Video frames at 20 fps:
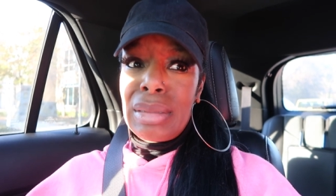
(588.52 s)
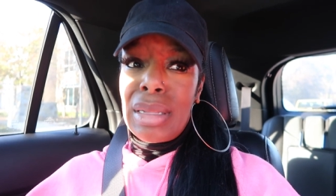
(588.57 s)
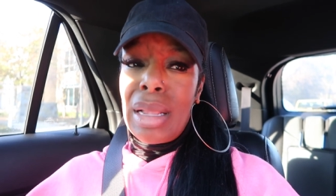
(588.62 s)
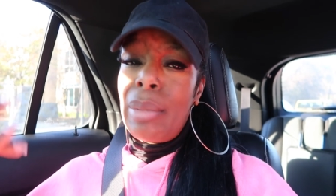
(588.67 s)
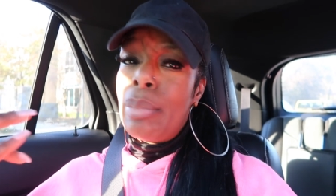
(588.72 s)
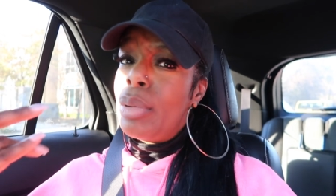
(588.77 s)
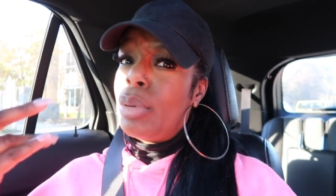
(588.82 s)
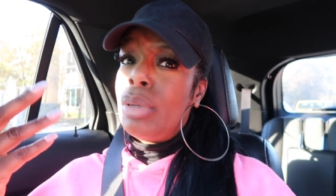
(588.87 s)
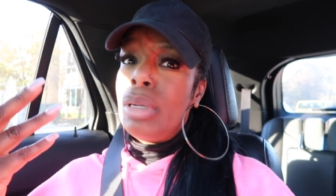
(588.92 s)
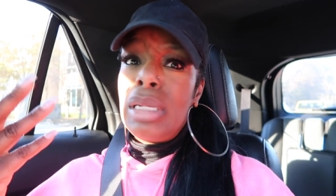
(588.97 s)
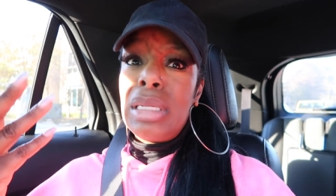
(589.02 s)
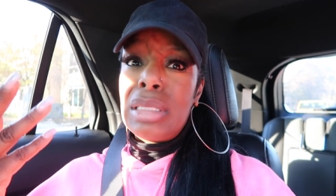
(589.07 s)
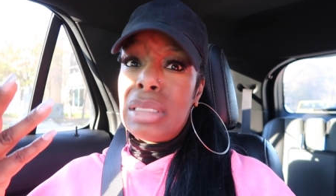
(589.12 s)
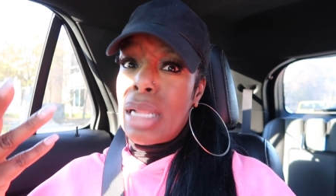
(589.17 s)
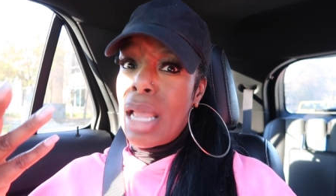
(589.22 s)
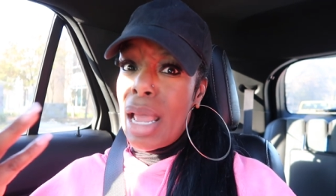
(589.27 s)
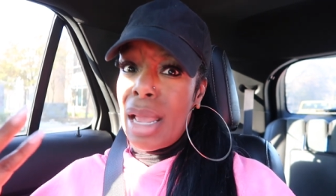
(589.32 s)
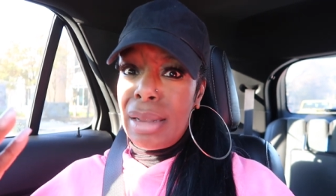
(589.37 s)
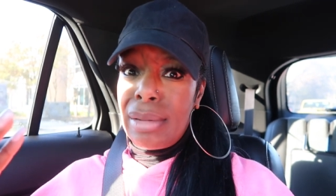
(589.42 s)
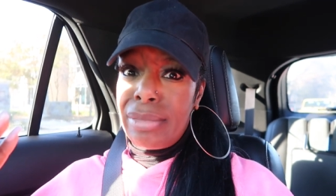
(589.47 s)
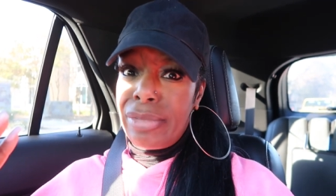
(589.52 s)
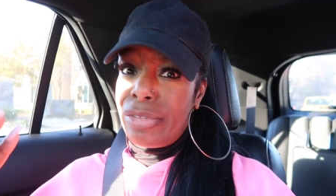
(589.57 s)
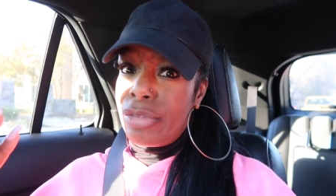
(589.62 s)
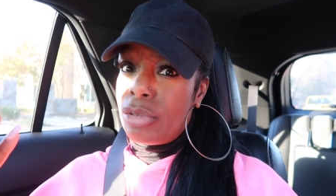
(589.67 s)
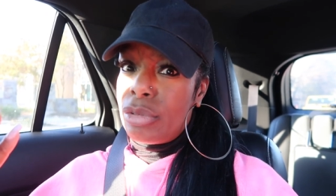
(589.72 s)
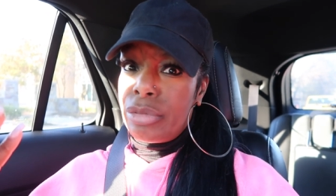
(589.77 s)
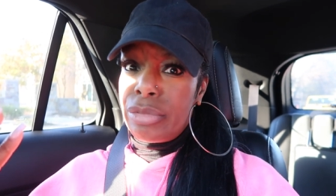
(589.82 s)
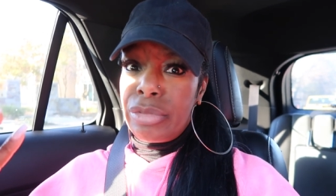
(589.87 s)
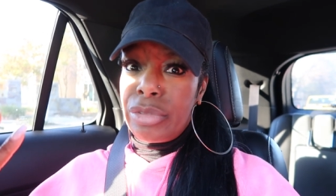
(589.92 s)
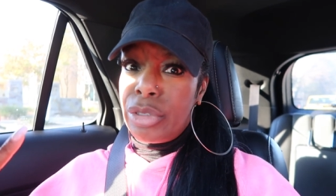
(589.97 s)
That booty is not
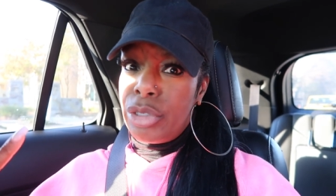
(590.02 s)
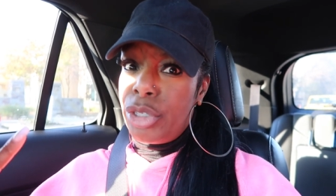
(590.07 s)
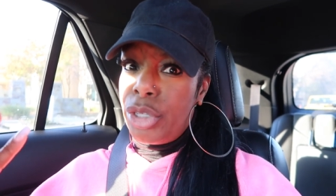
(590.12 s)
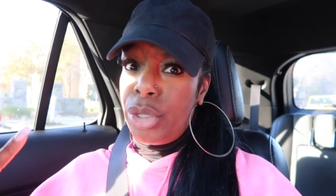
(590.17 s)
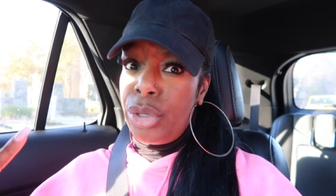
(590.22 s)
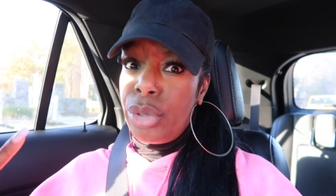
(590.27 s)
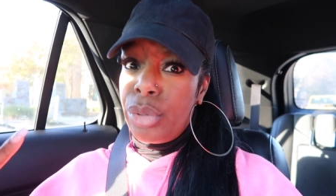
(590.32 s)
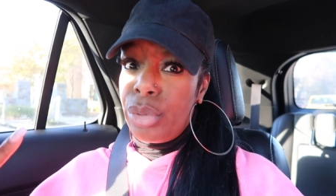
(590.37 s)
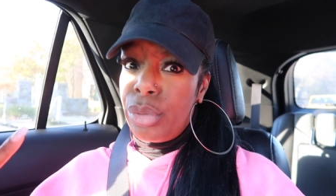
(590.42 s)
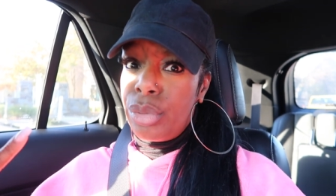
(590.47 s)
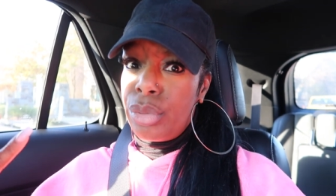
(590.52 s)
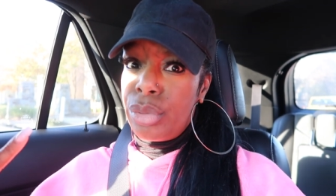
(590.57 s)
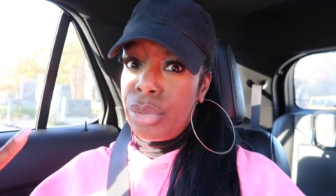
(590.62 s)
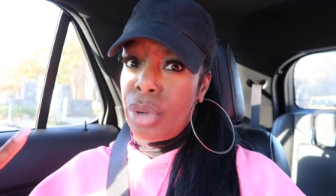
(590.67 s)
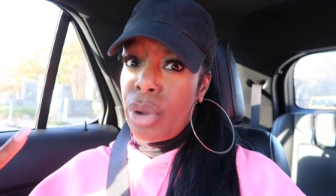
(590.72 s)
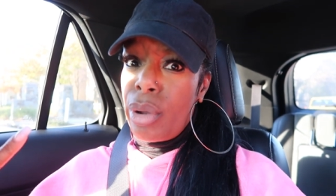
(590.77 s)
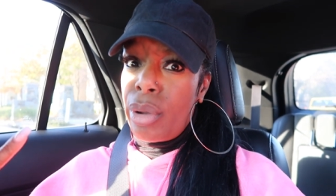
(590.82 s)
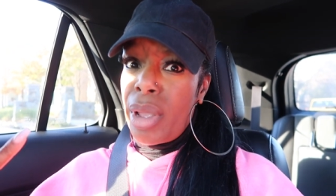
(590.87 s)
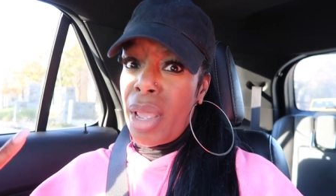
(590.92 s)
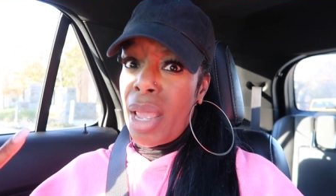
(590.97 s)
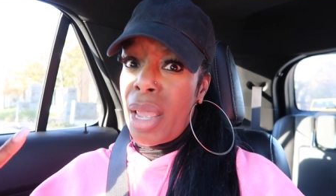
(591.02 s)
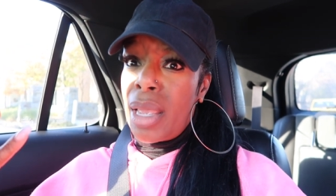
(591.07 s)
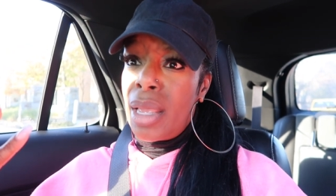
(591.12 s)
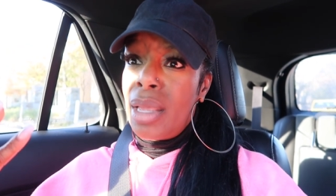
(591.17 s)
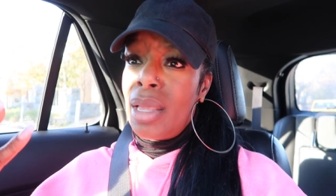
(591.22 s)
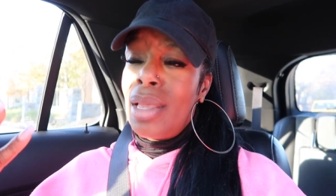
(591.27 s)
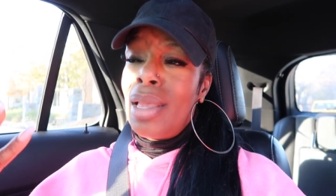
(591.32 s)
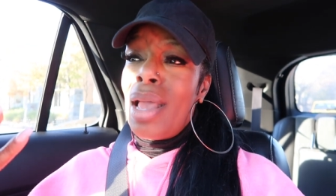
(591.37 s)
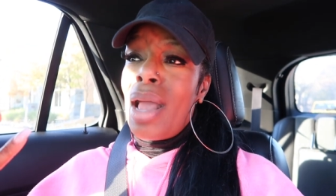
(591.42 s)
cute okay?